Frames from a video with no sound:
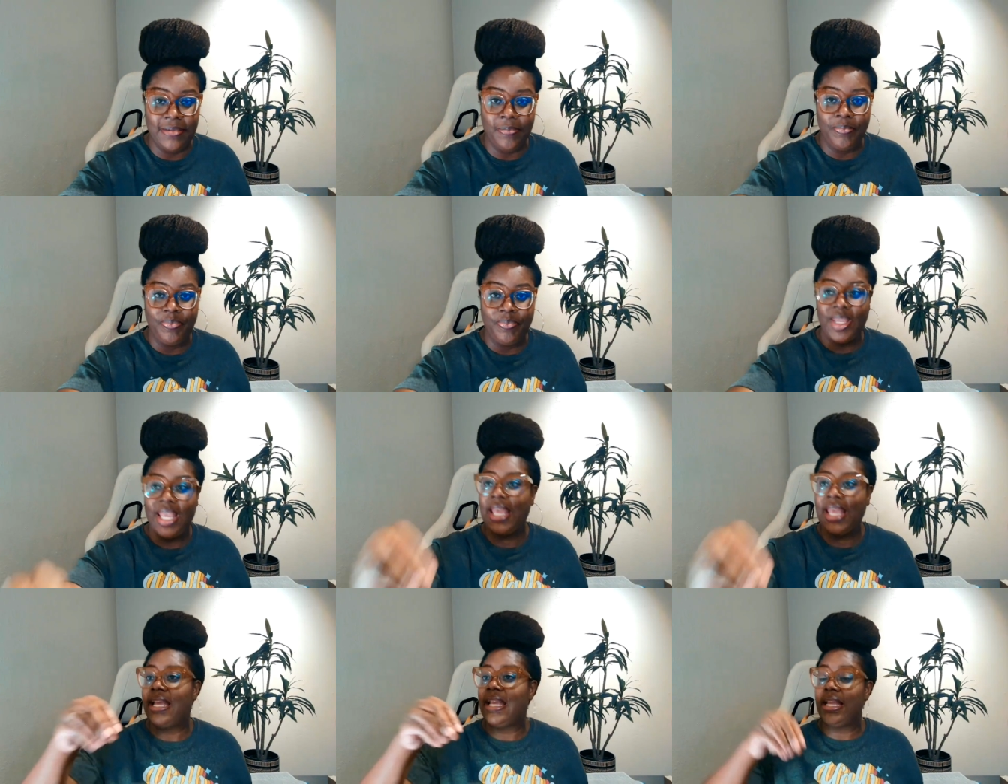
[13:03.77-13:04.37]

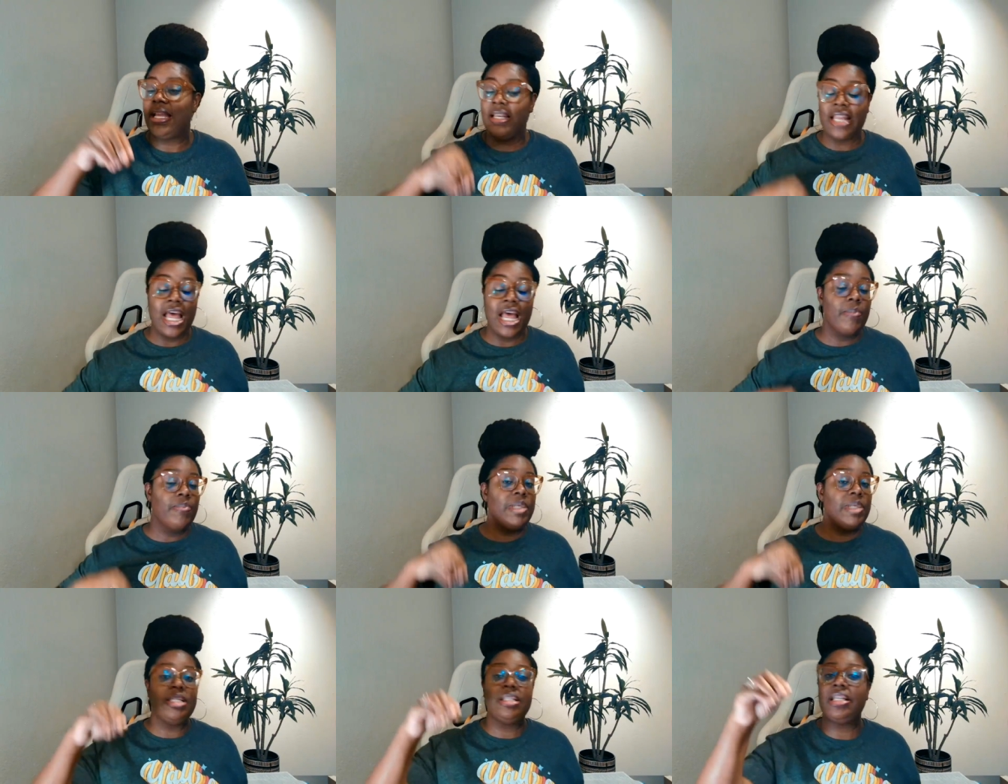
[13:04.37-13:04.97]
It cannot be
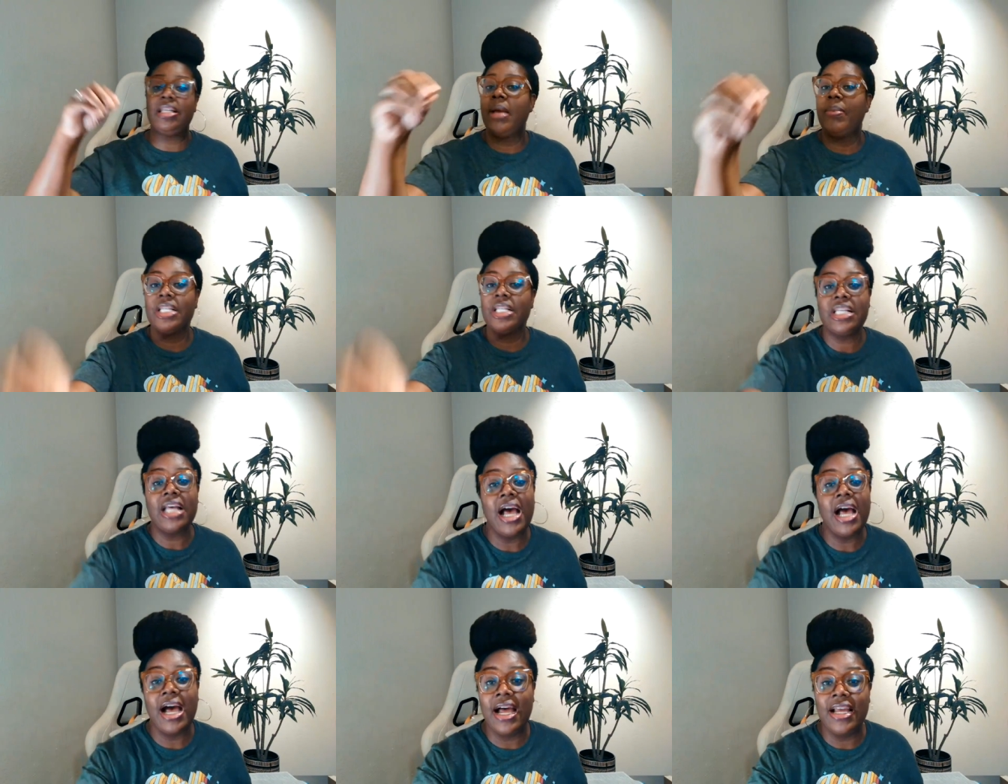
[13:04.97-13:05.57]

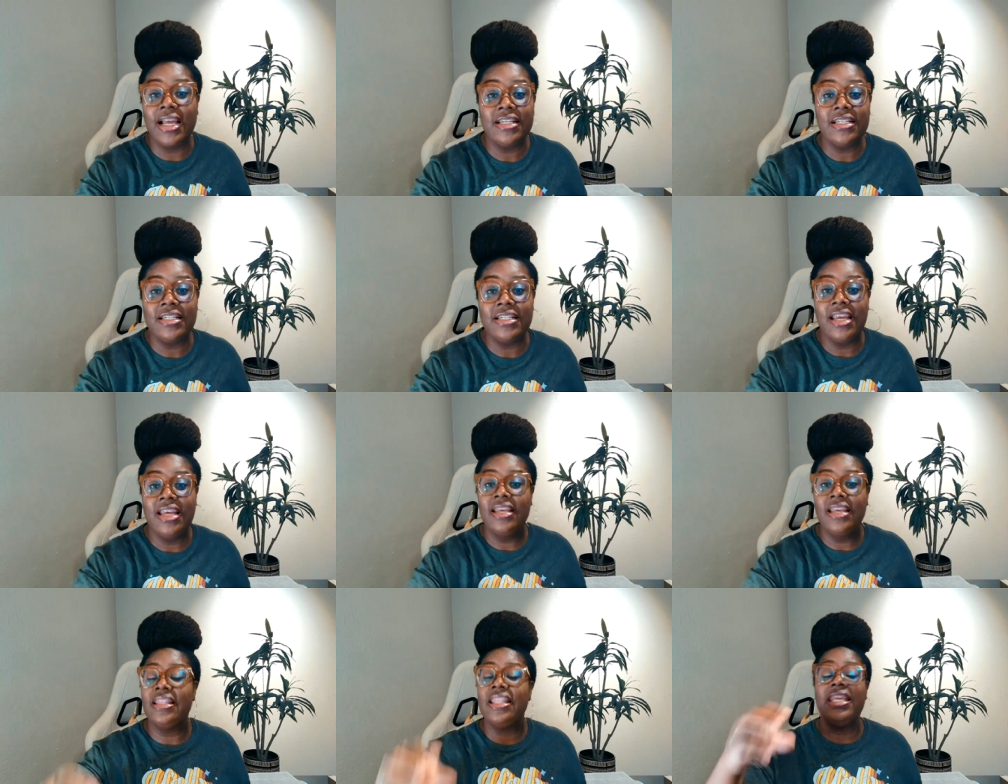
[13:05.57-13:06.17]
sabotaged.
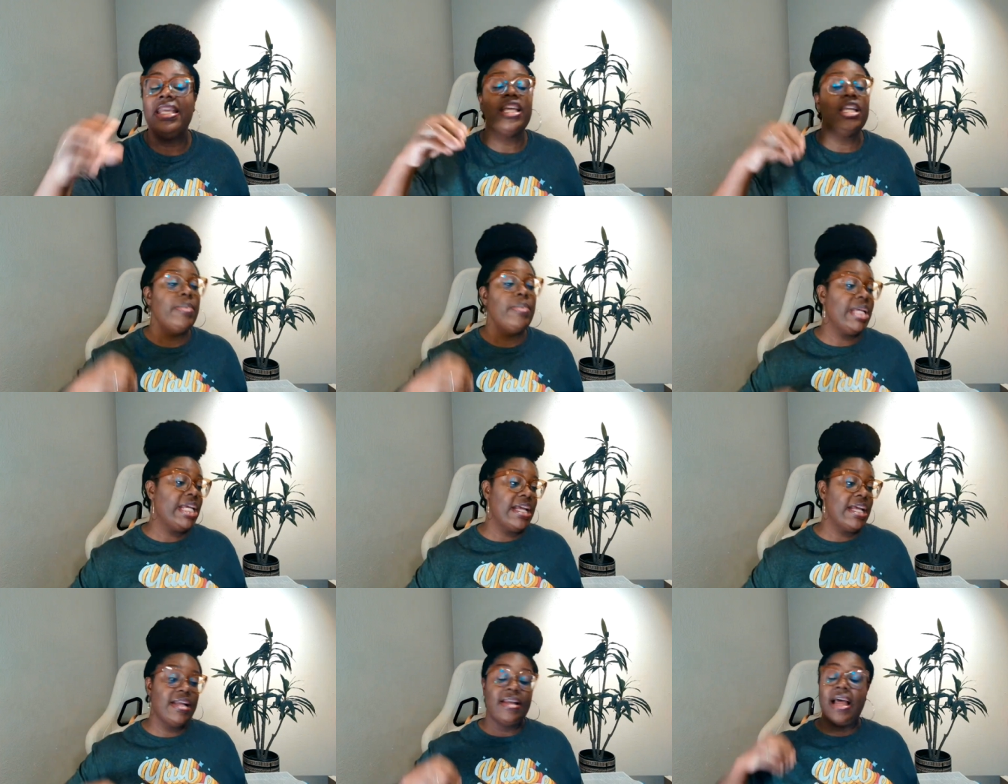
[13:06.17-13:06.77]
The enemy
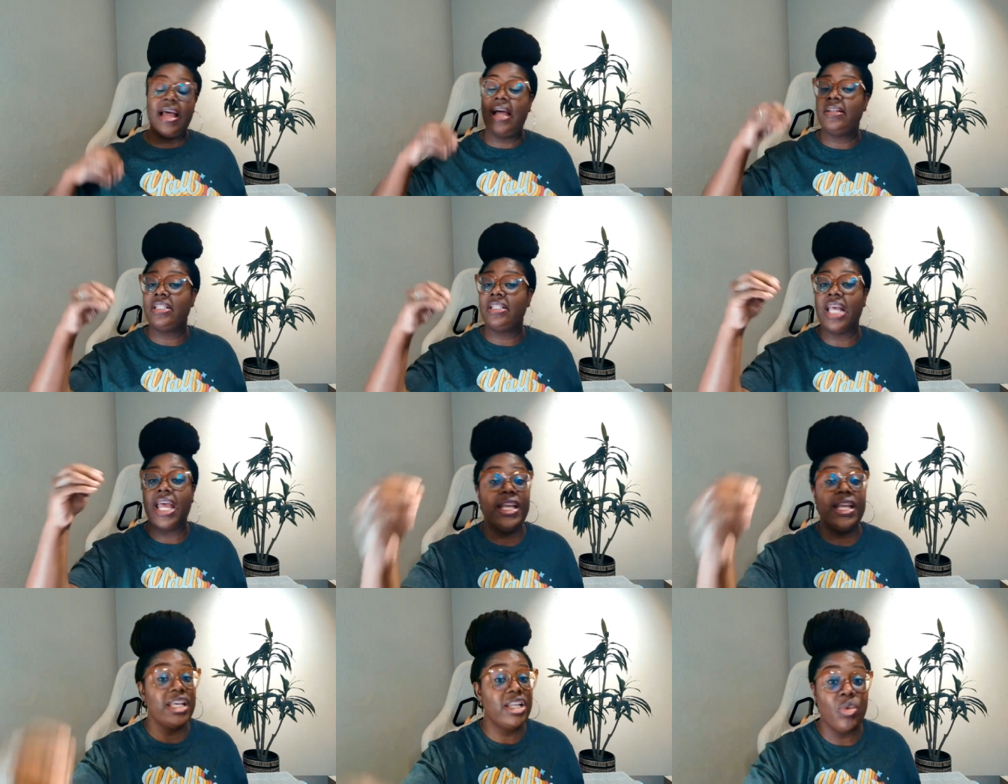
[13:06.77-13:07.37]
cannot take
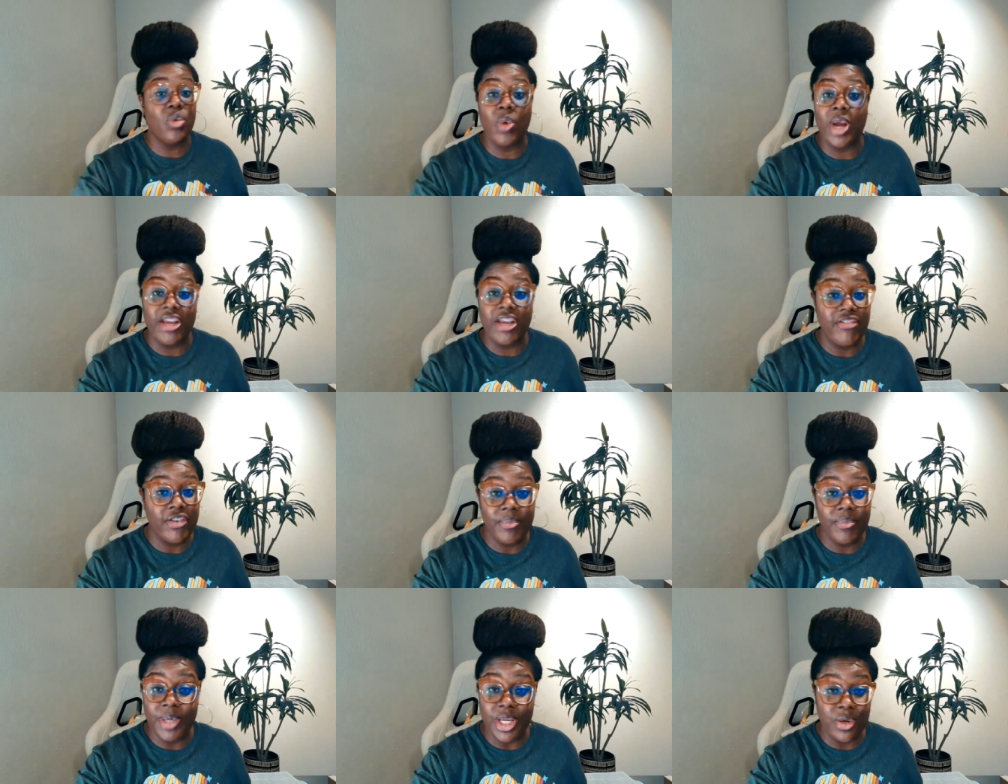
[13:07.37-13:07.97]
it away from
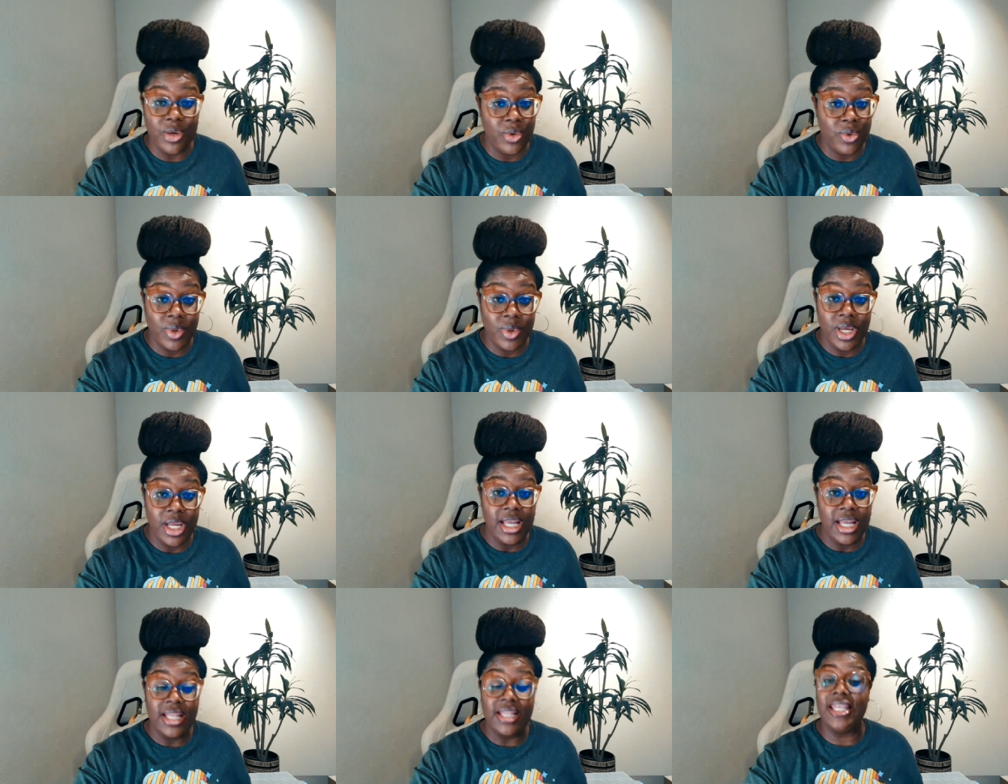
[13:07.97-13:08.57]
you.
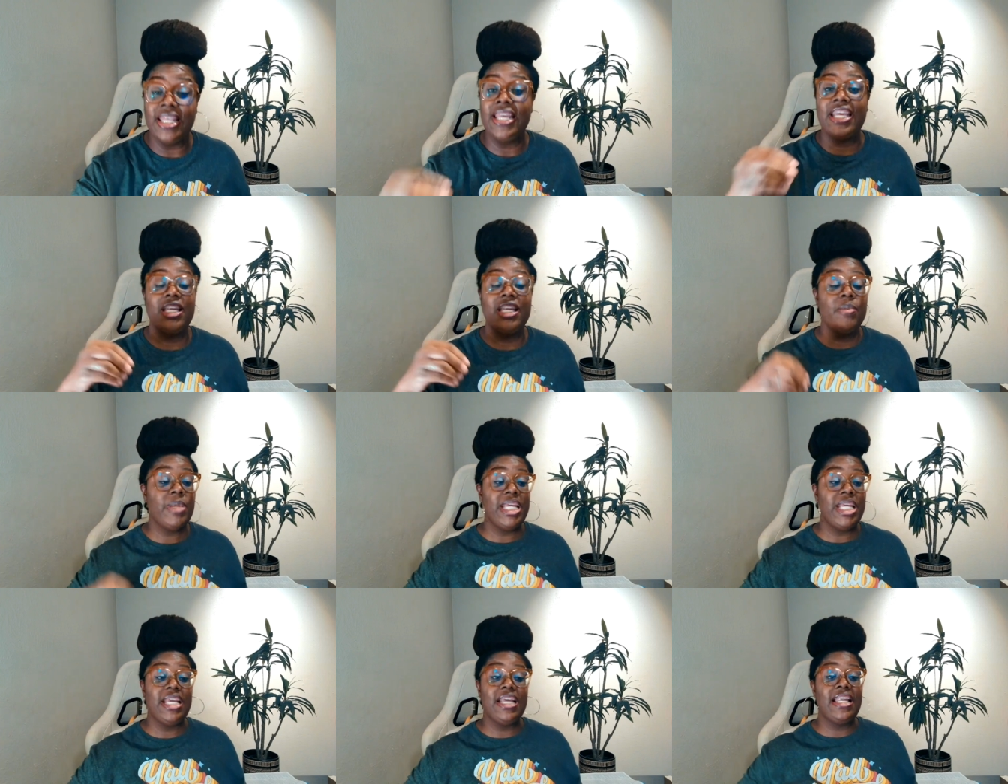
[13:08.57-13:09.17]
The enemy
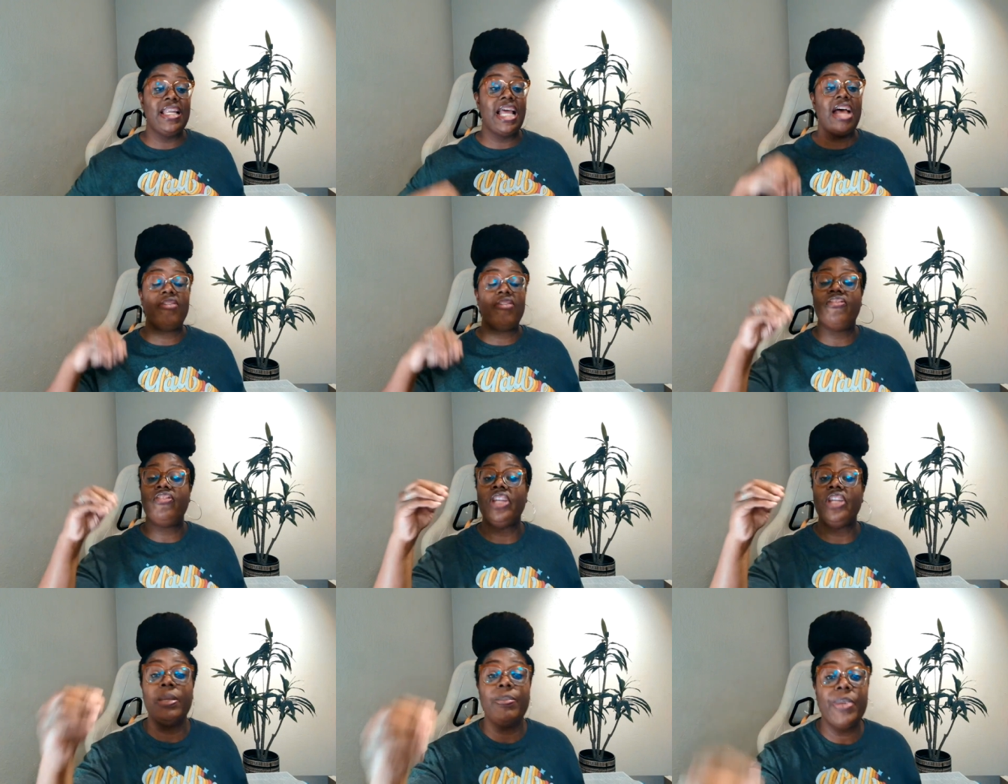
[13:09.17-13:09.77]
cannot
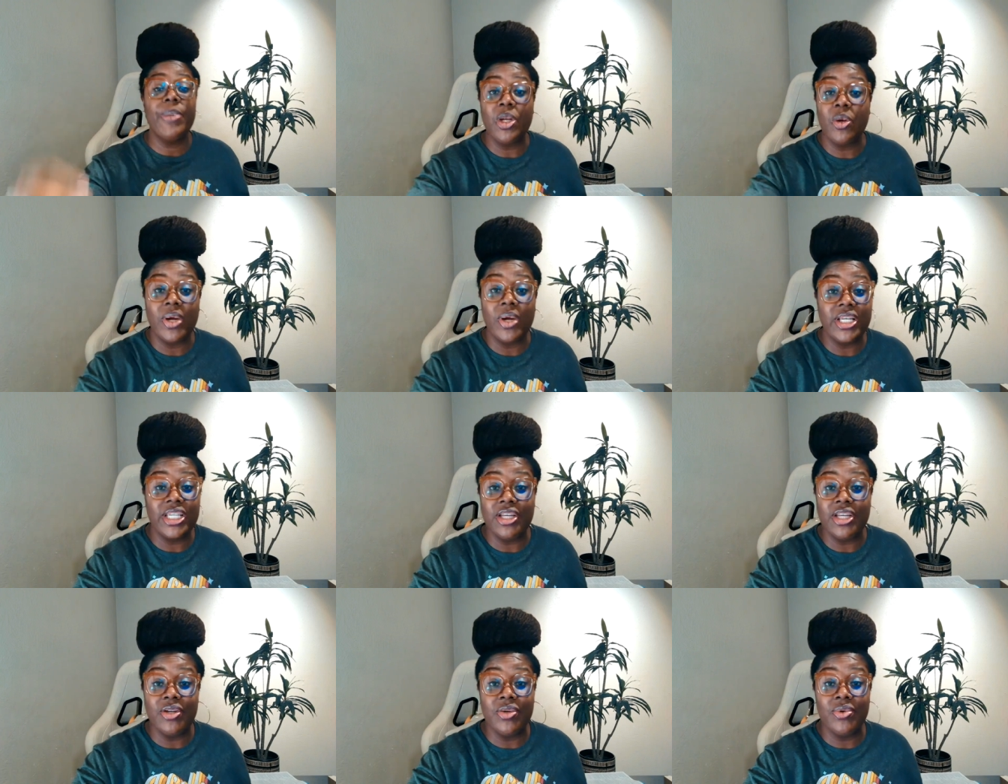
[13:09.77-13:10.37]
flip it on
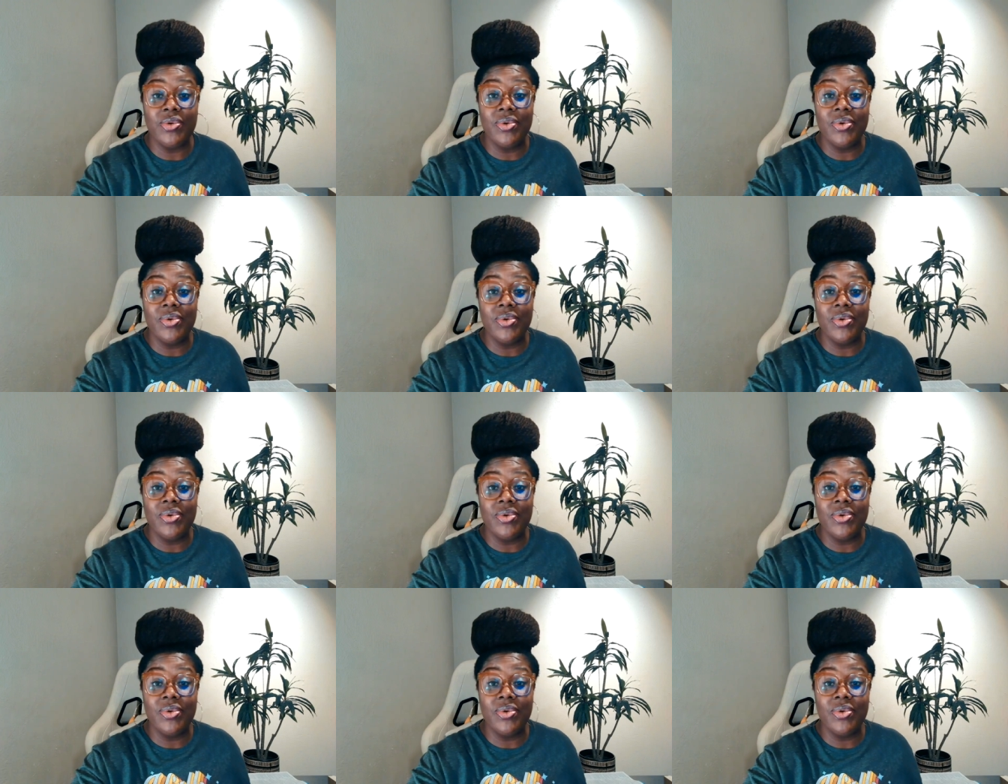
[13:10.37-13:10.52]
you